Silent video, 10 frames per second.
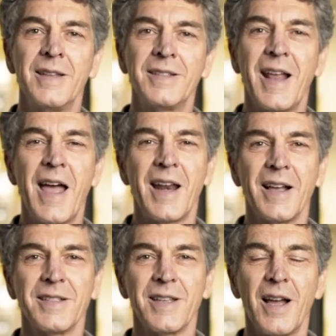Today I'd
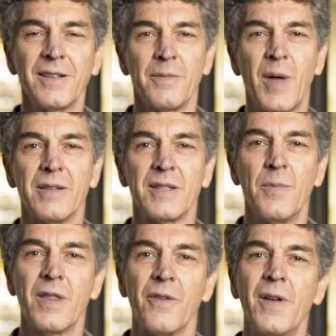like to talk about
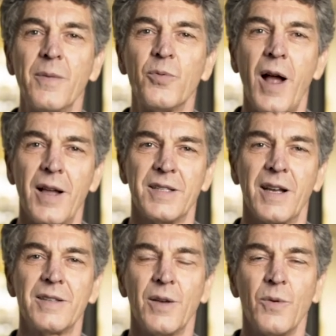some of the fun
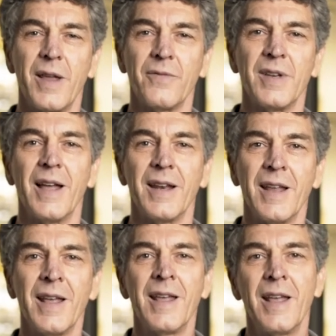projects that we have done